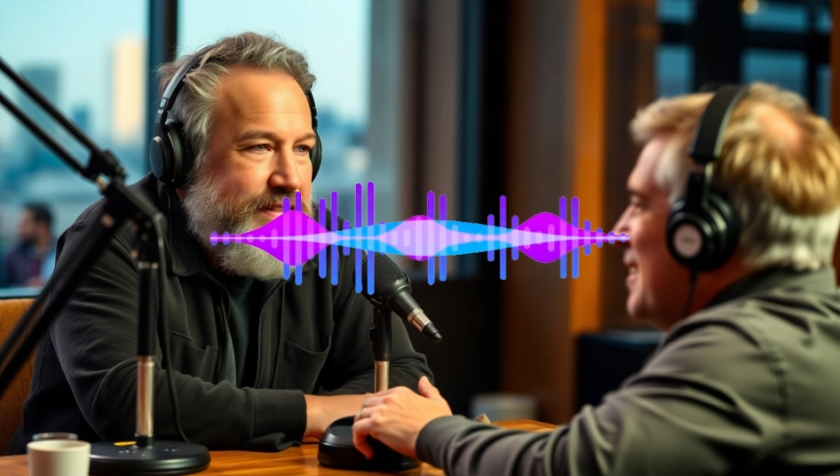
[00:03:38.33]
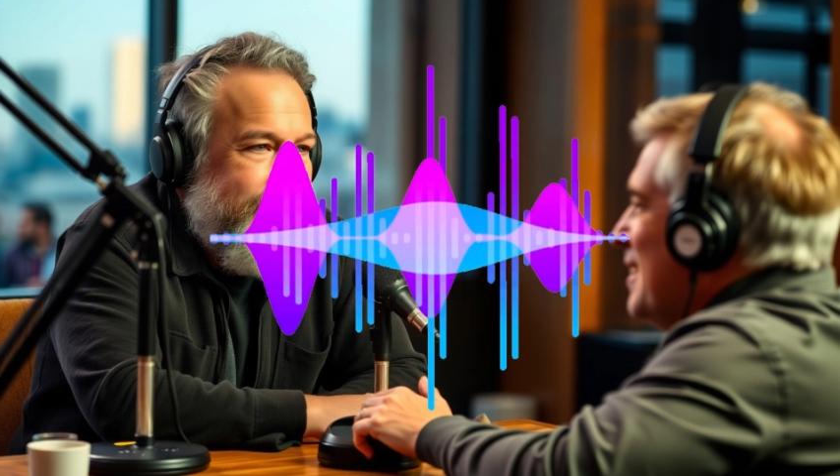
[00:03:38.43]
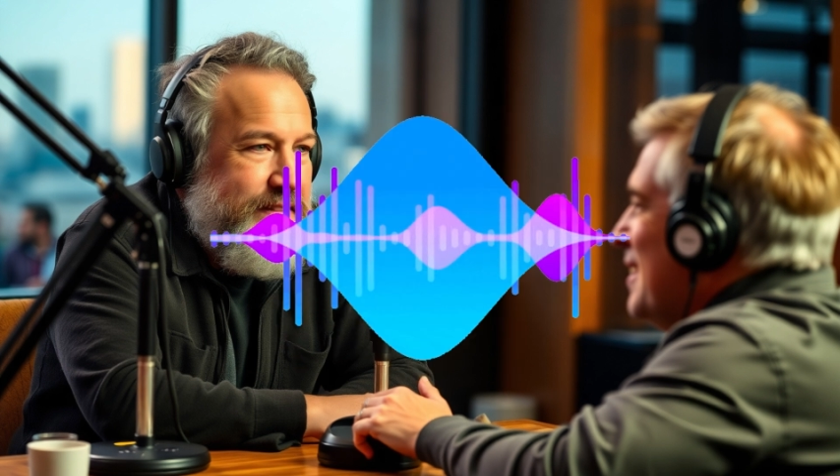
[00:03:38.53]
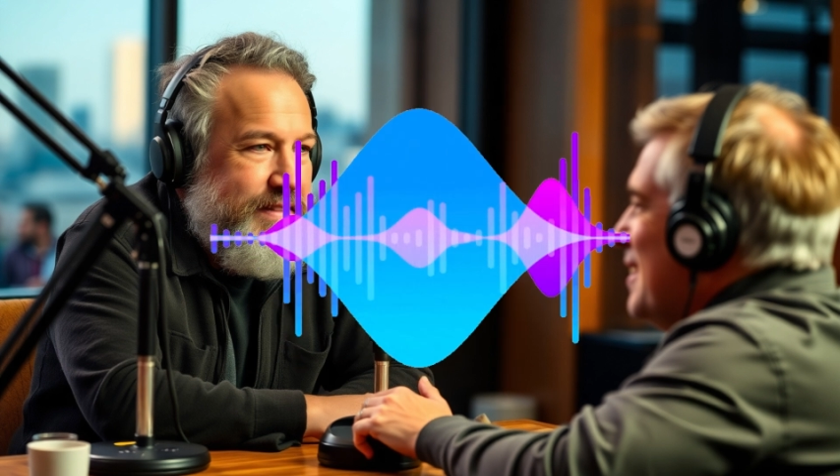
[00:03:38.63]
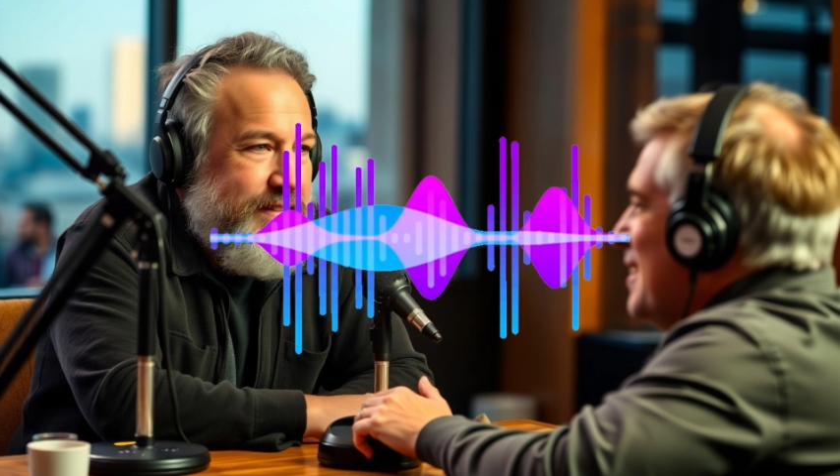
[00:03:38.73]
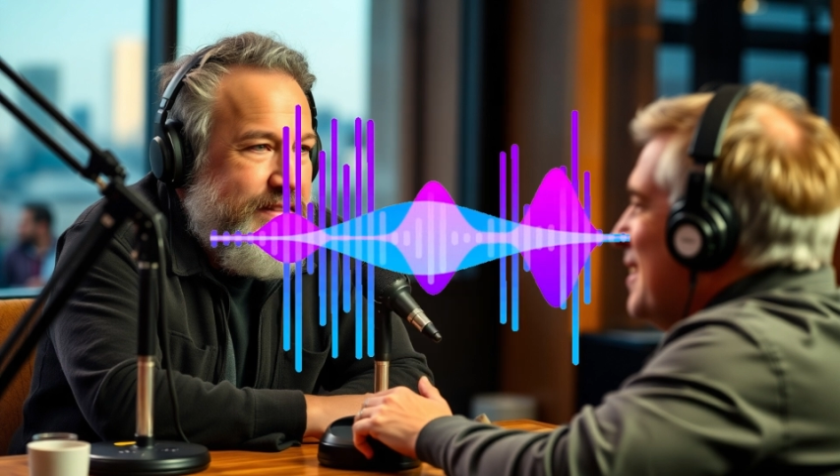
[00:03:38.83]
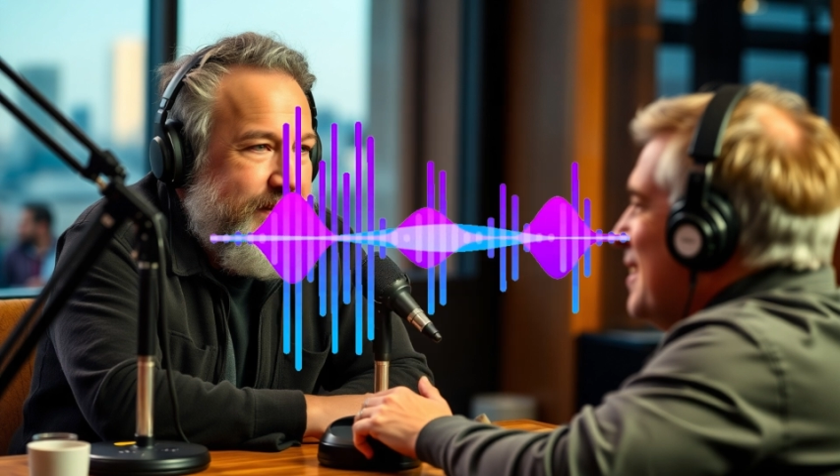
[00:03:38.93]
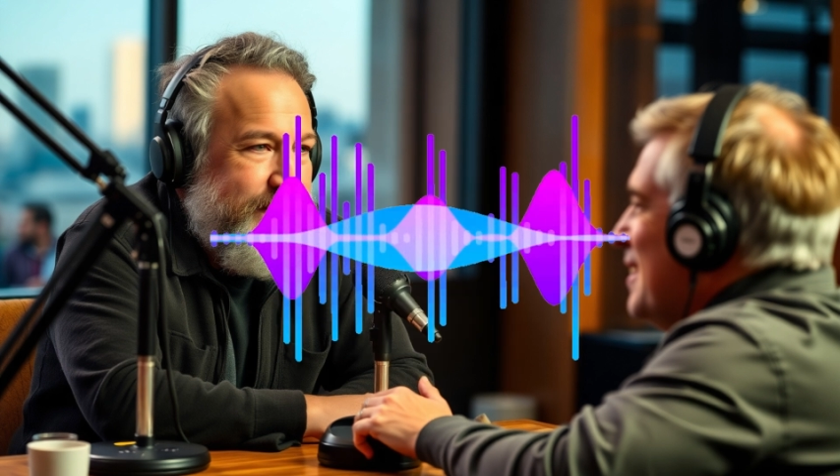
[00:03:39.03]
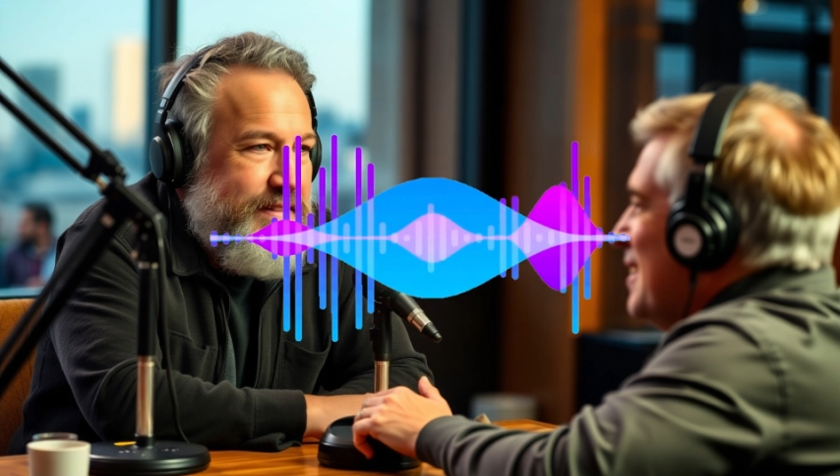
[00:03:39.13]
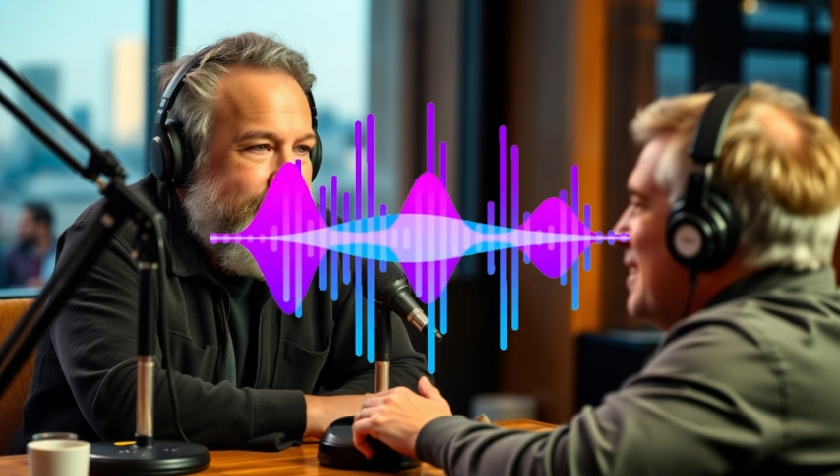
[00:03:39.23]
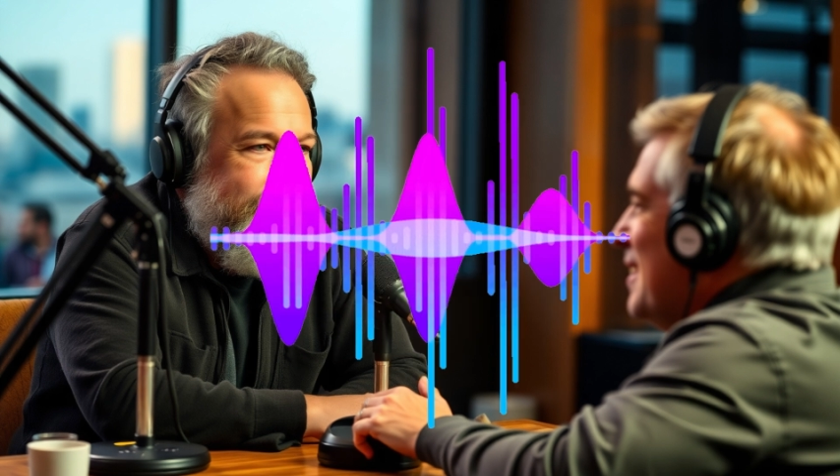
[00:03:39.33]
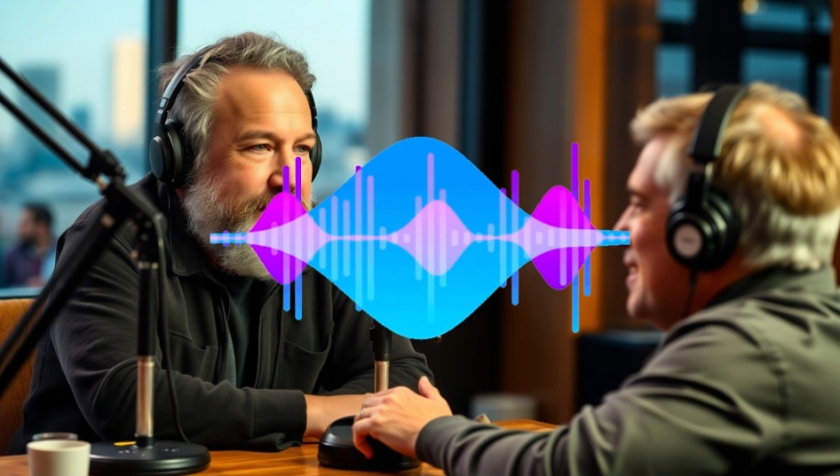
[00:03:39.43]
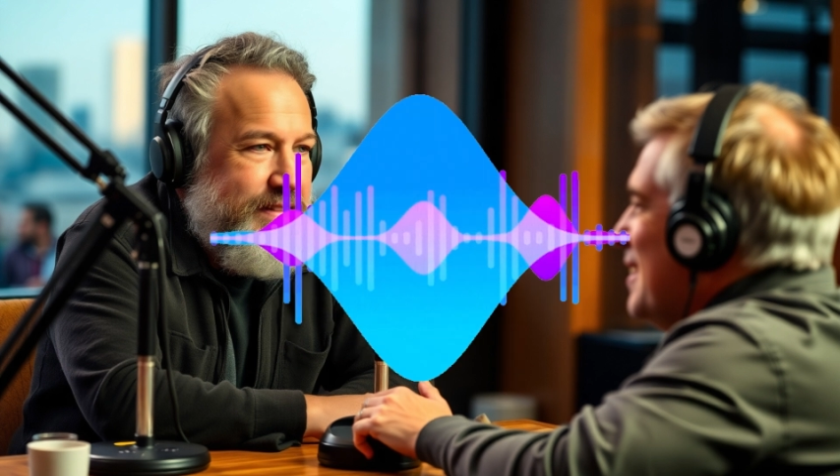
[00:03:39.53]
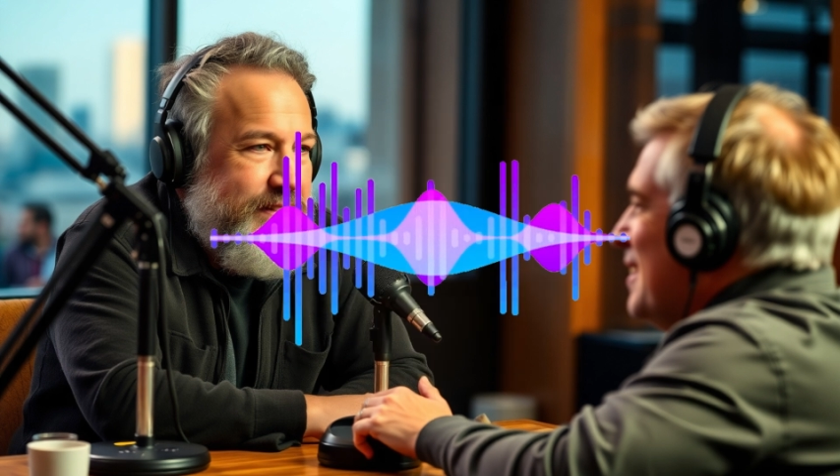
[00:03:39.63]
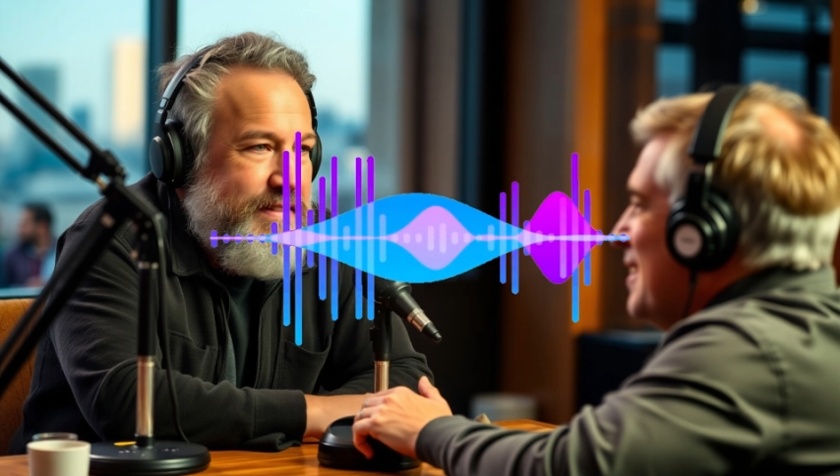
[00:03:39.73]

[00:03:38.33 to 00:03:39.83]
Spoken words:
through his division with this